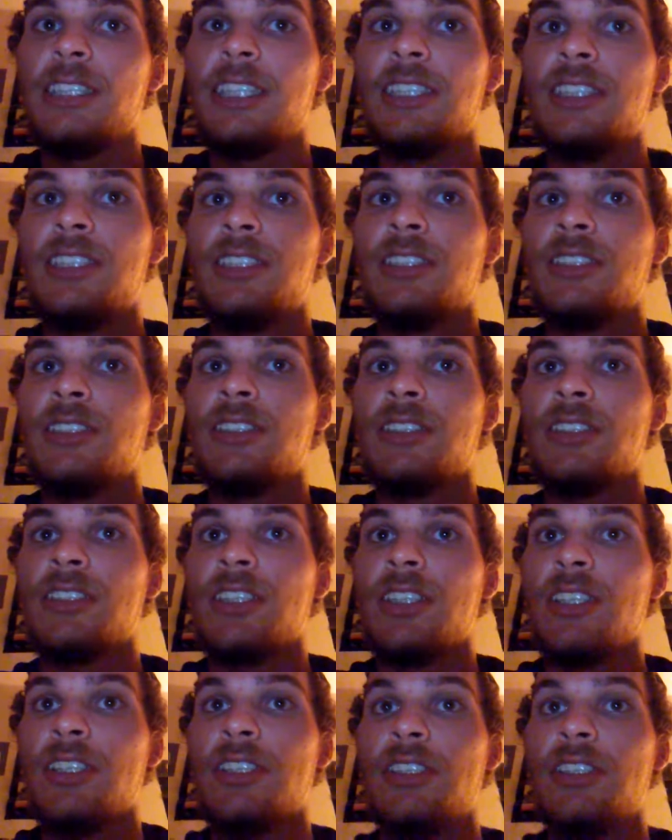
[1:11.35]
It's
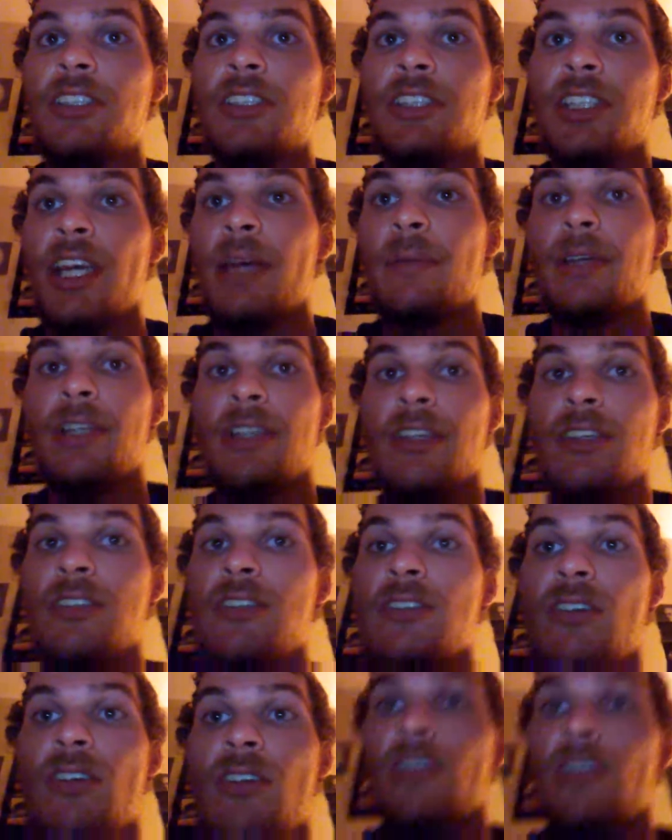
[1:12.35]
a jamming
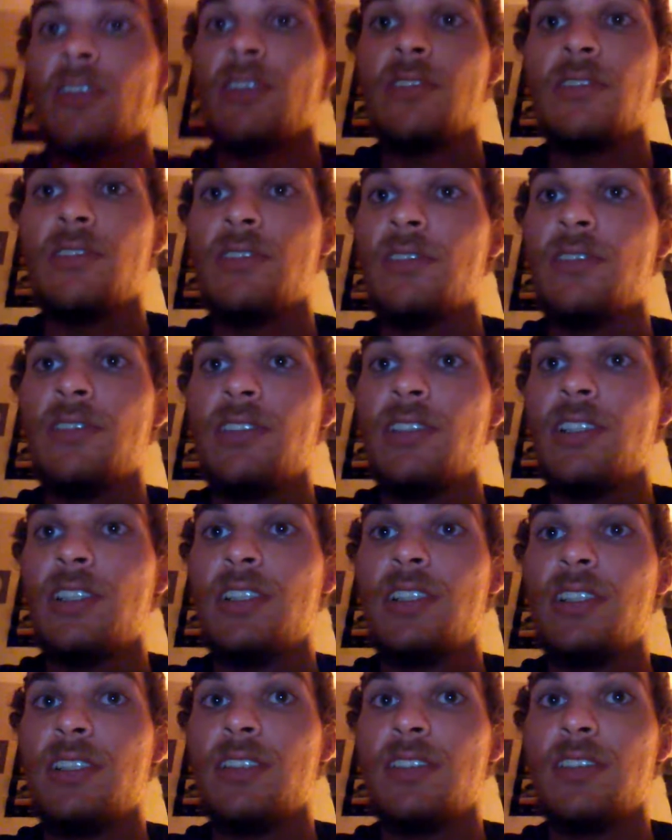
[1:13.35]
song.
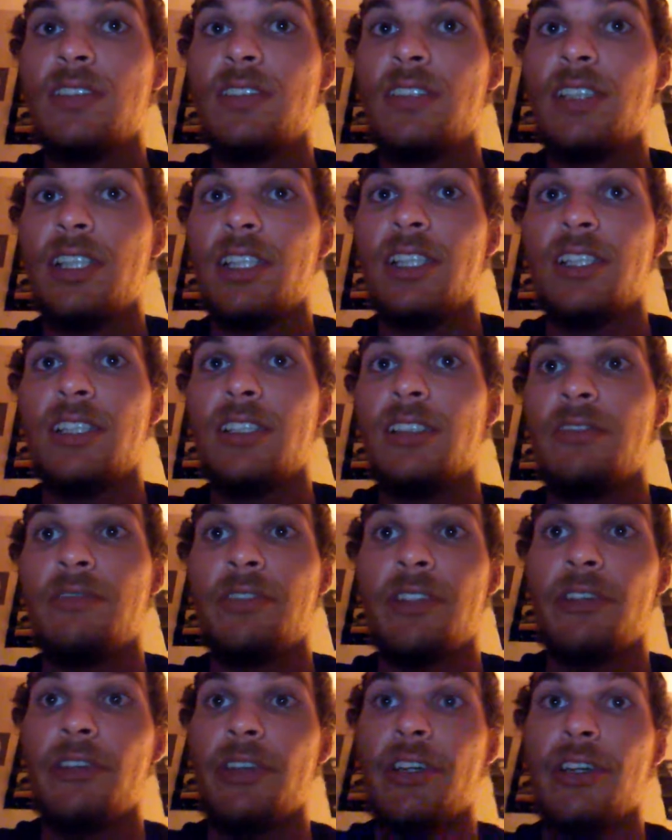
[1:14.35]
They did a
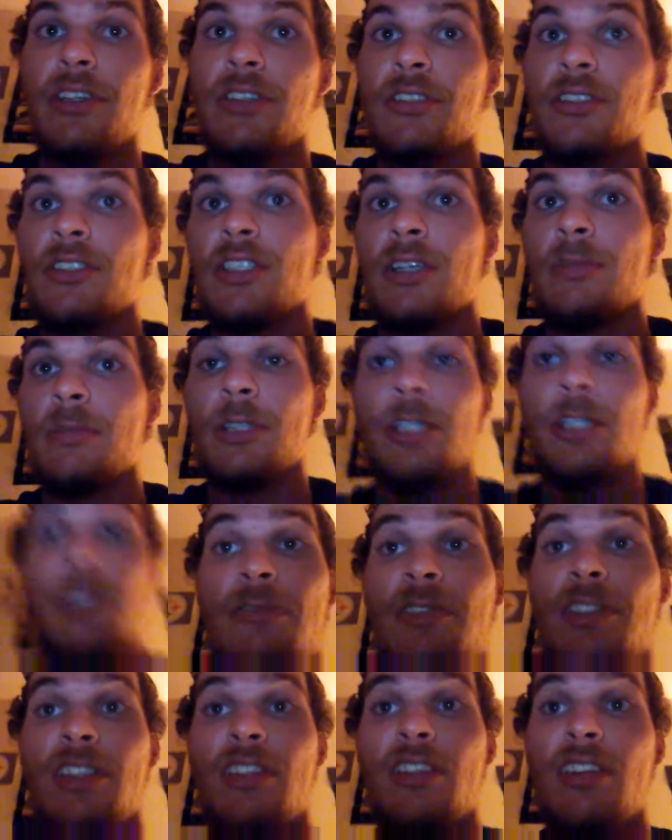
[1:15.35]
very good job.
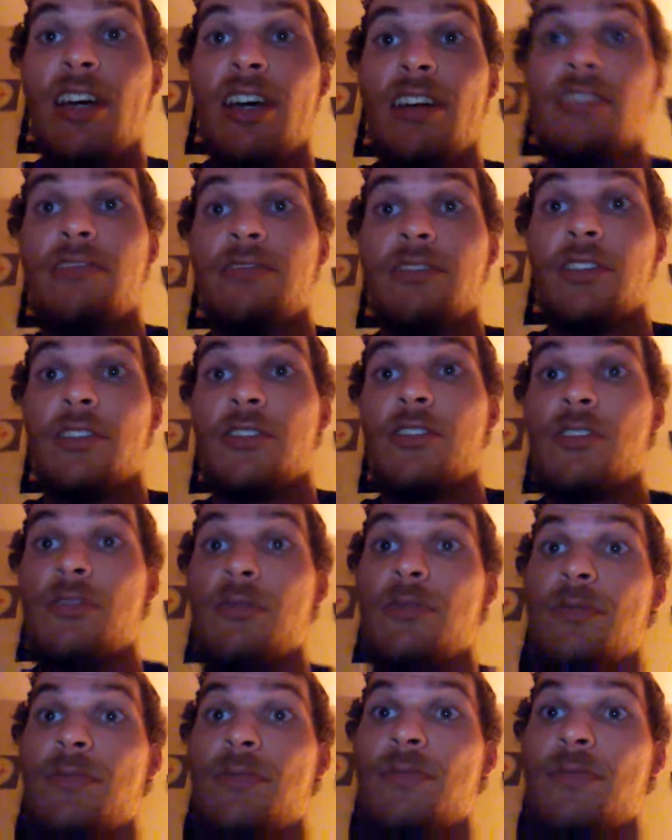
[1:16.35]
Even the live
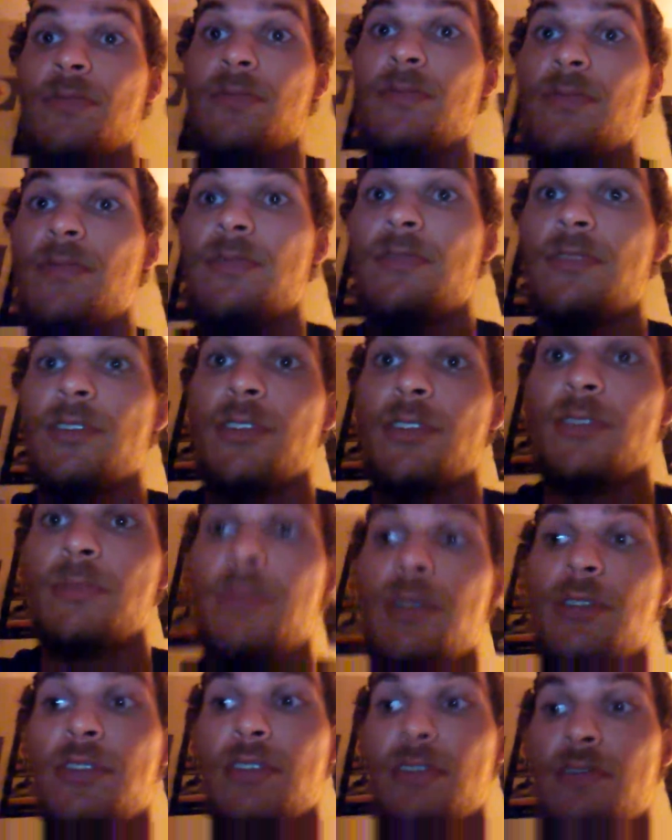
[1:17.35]
version for the
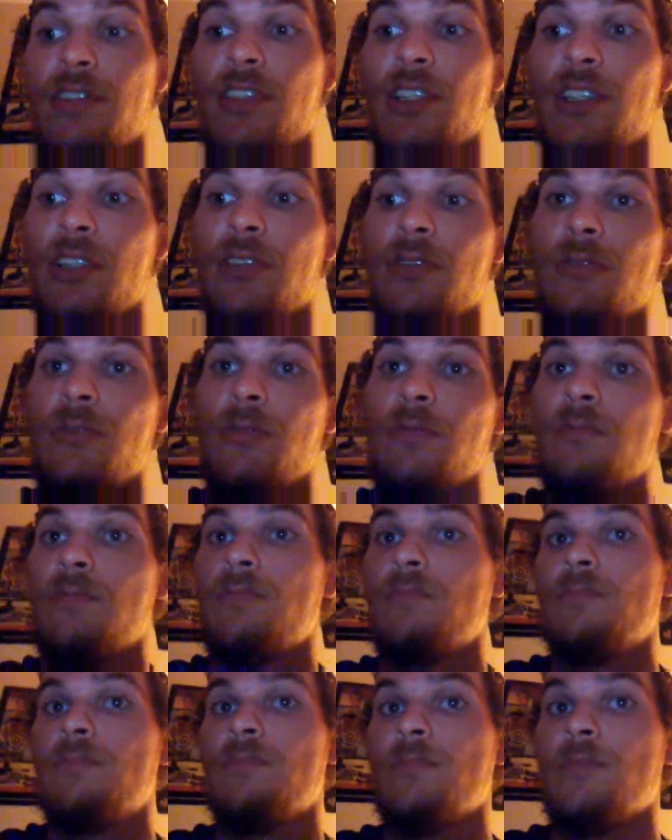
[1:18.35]
music video
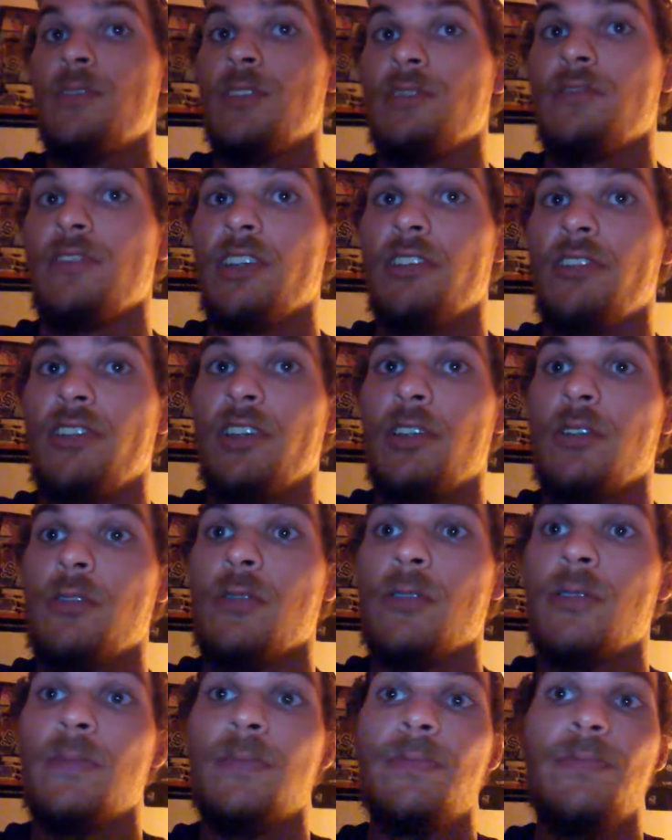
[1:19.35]
was very
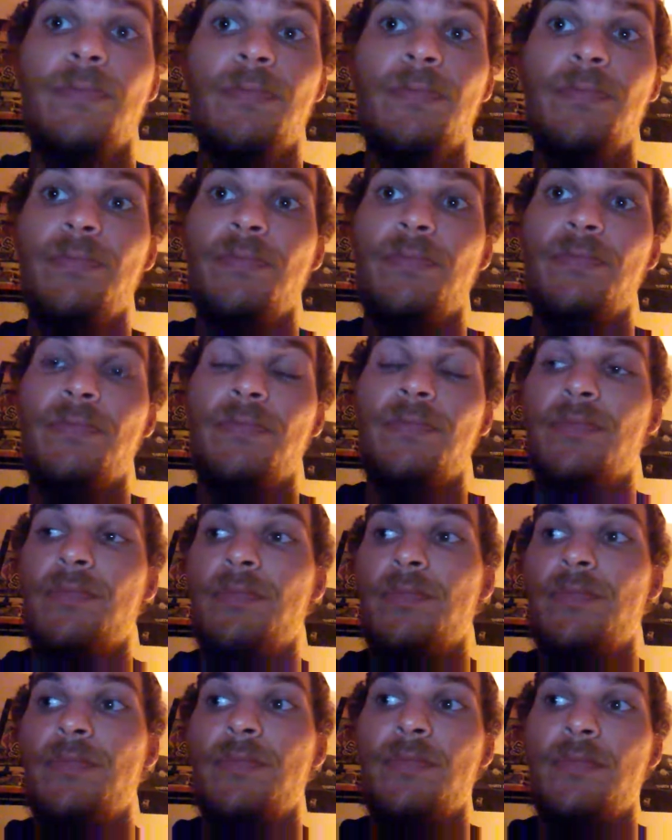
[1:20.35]
cool,
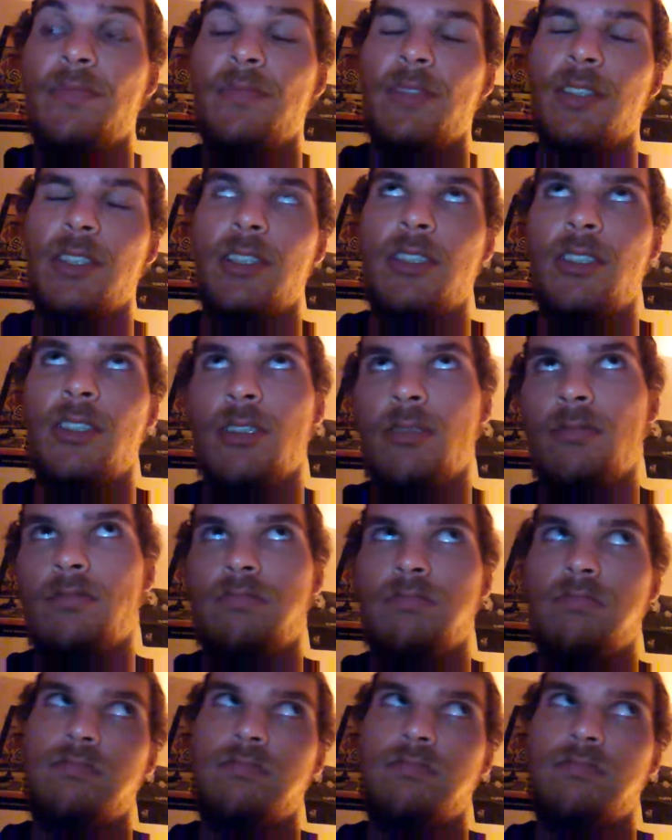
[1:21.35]
which